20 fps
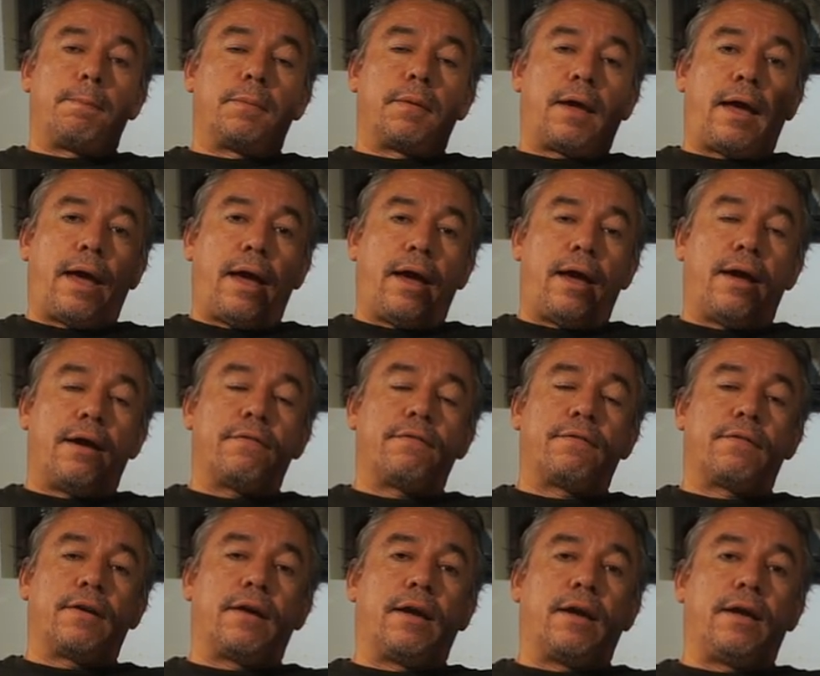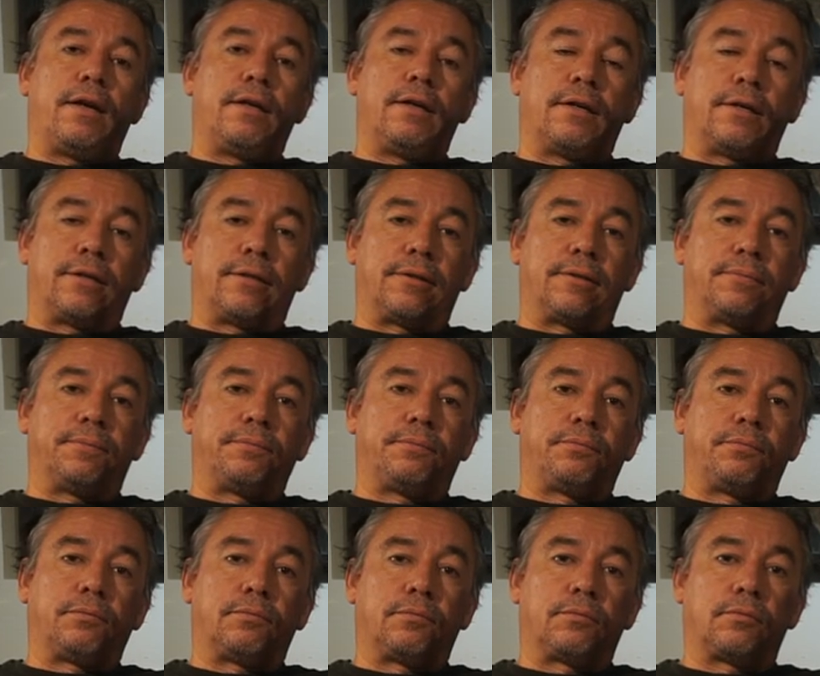have a
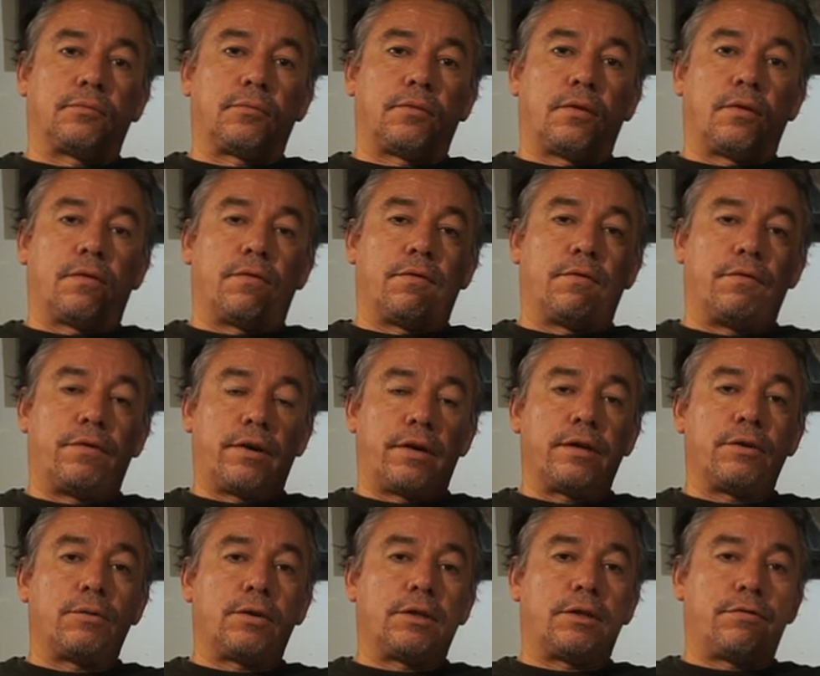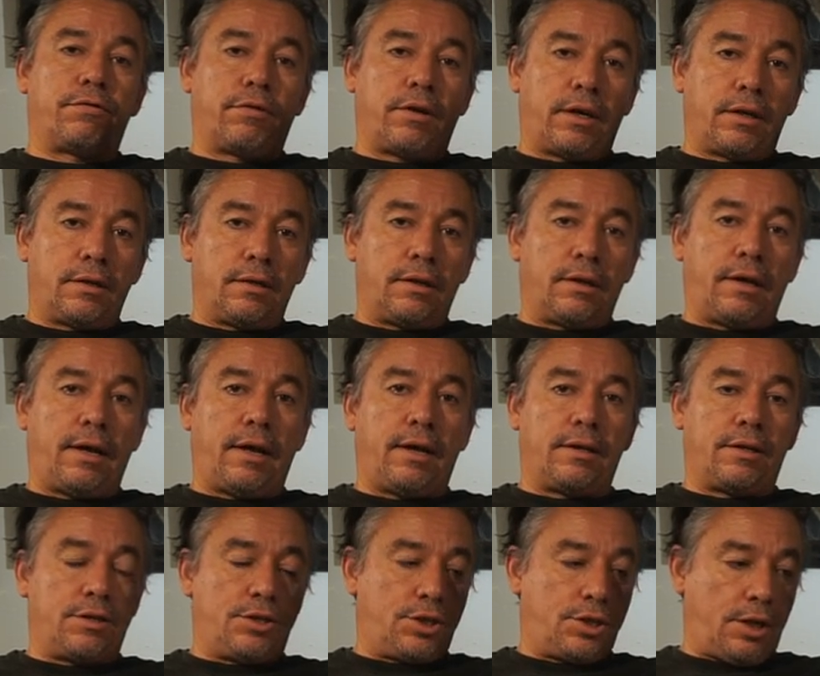very well-defined light
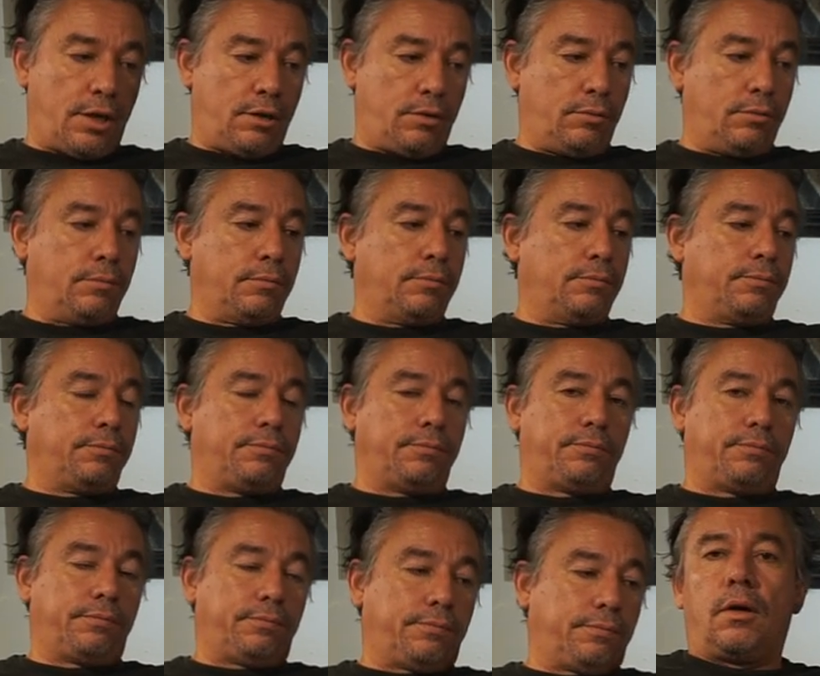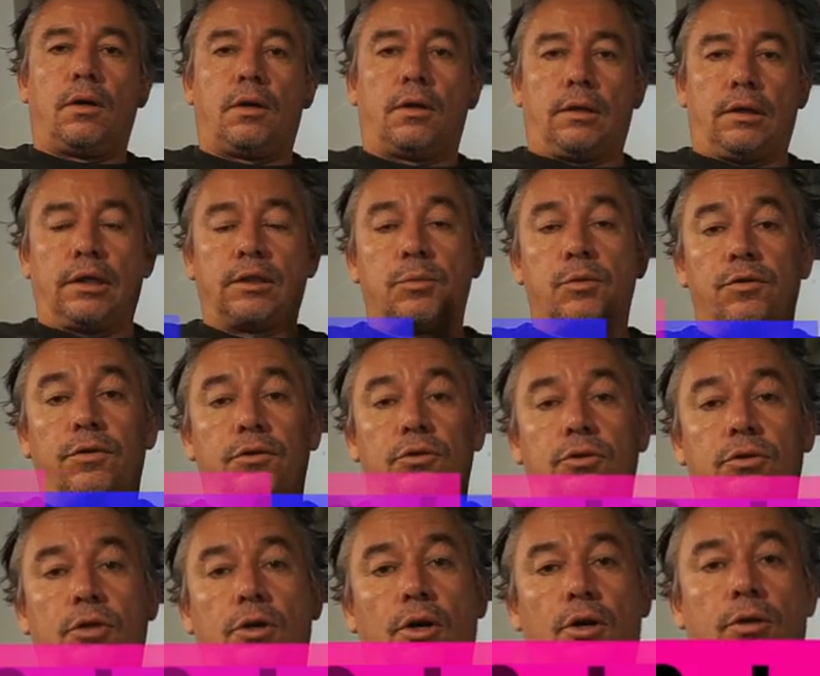and shadow. Let's move on
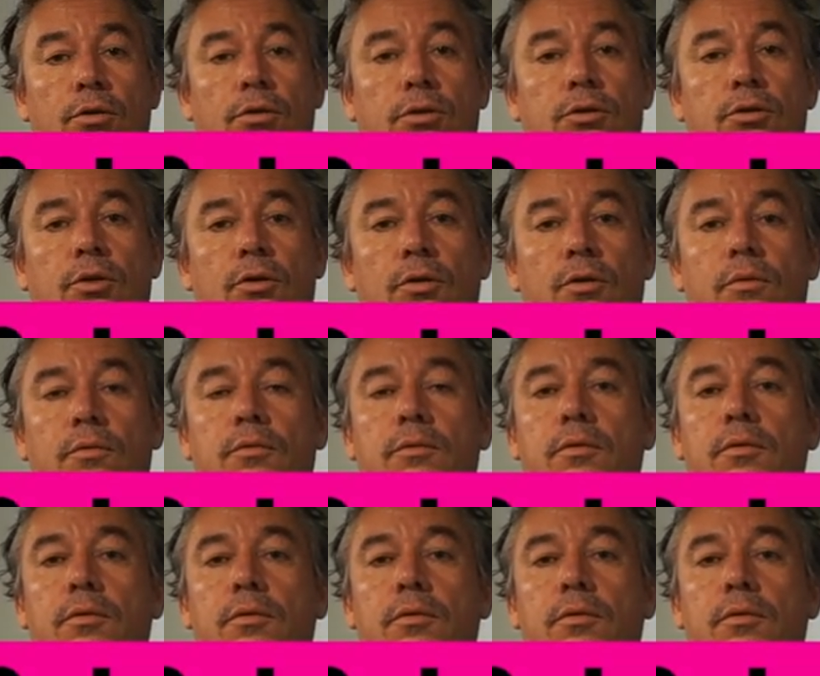to color. So